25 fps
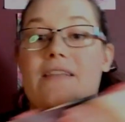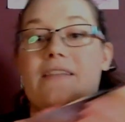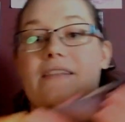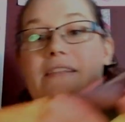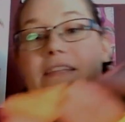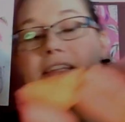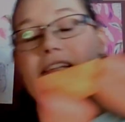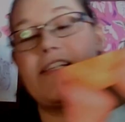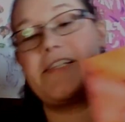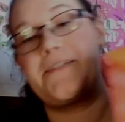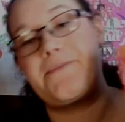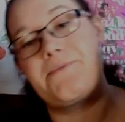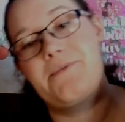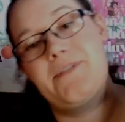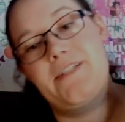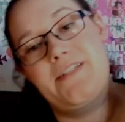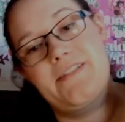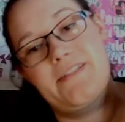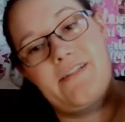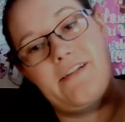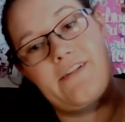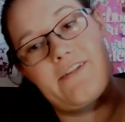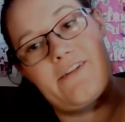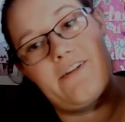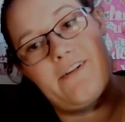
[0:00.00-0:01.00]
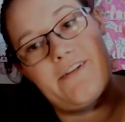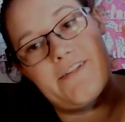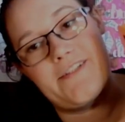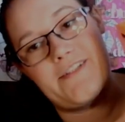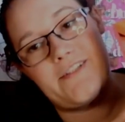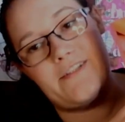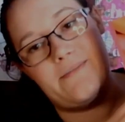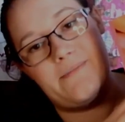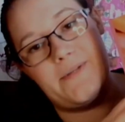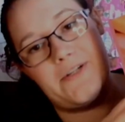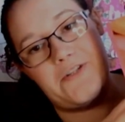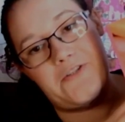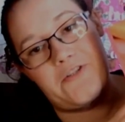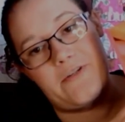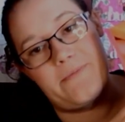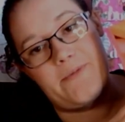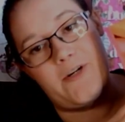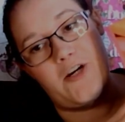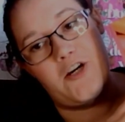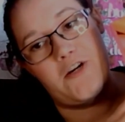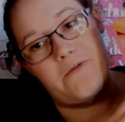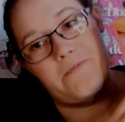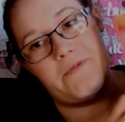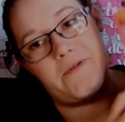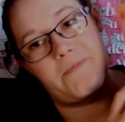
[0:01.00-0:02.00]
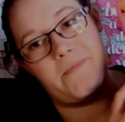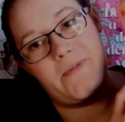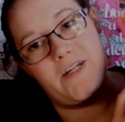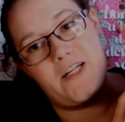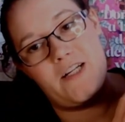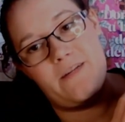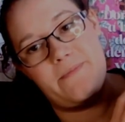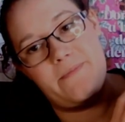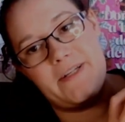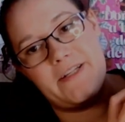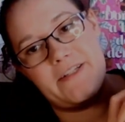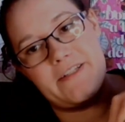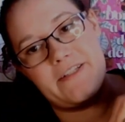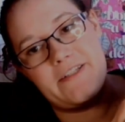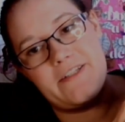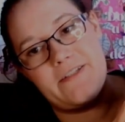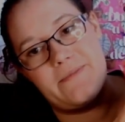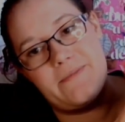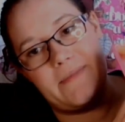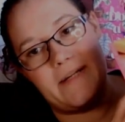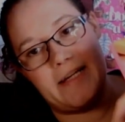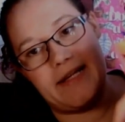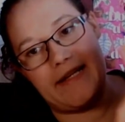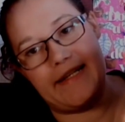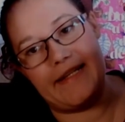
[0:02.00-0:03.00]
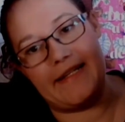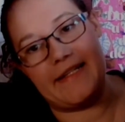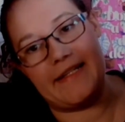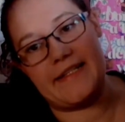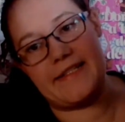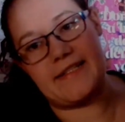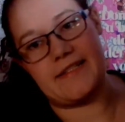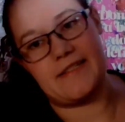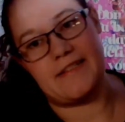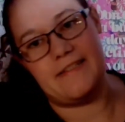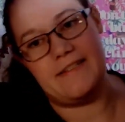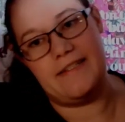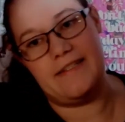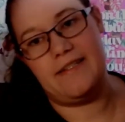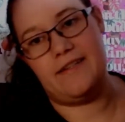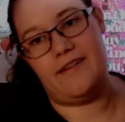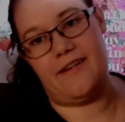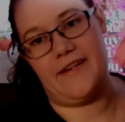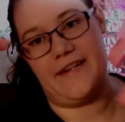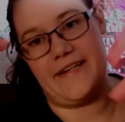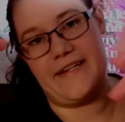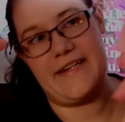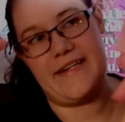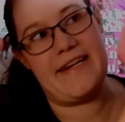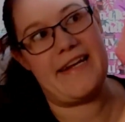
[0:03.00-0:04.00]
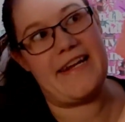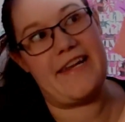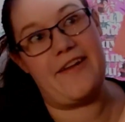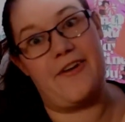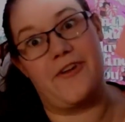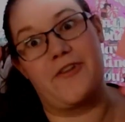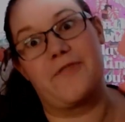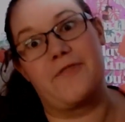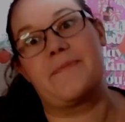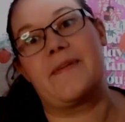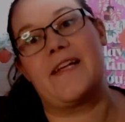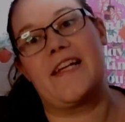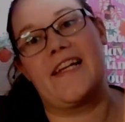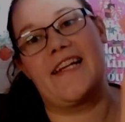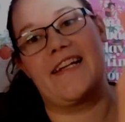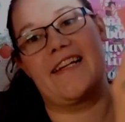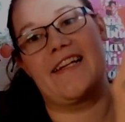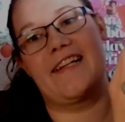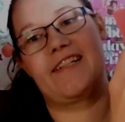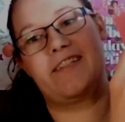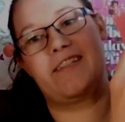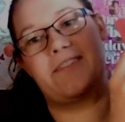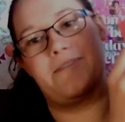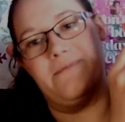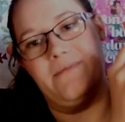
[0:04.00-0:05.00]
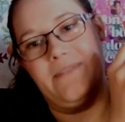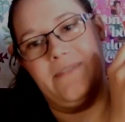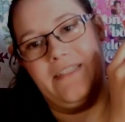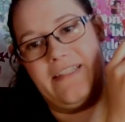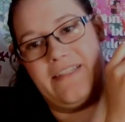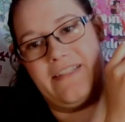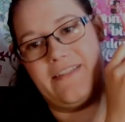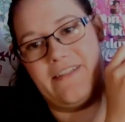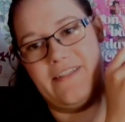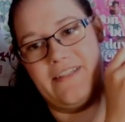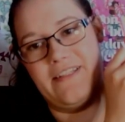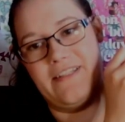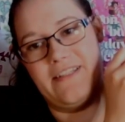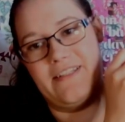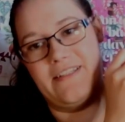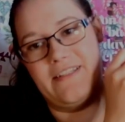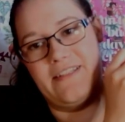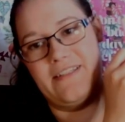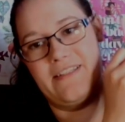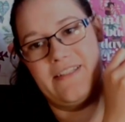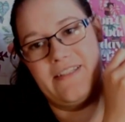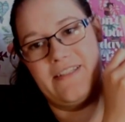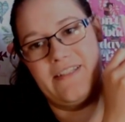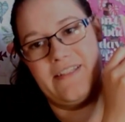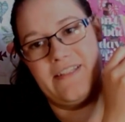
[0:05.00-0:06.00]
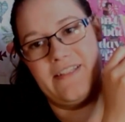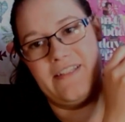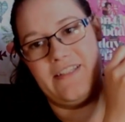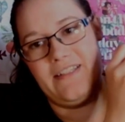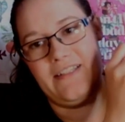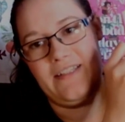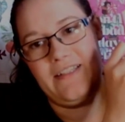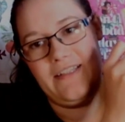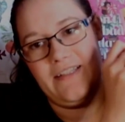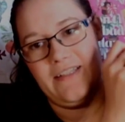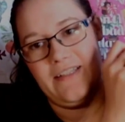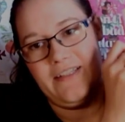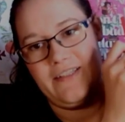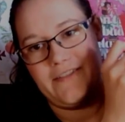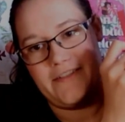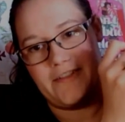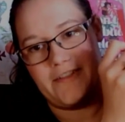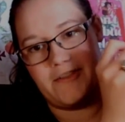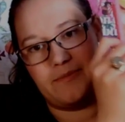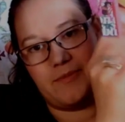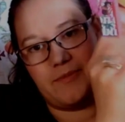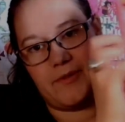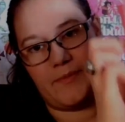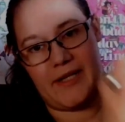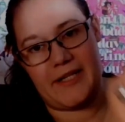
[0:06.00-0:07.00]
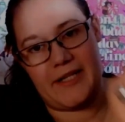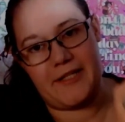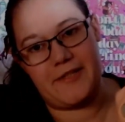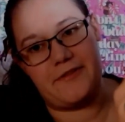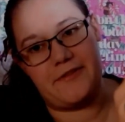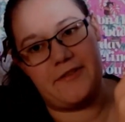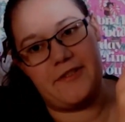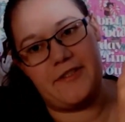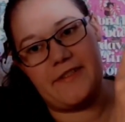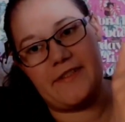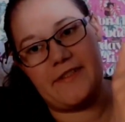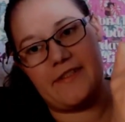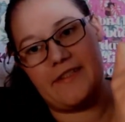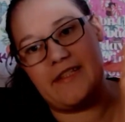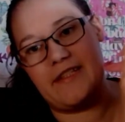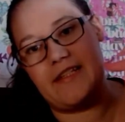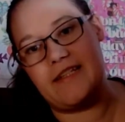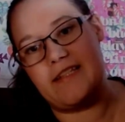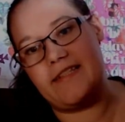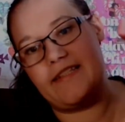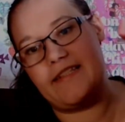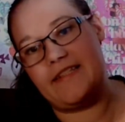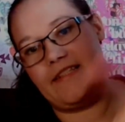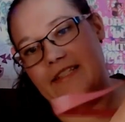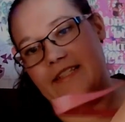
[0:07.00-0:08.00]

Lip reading: This one I got on my trip home to Birmingham. It is like neon pink with some macaroons on it.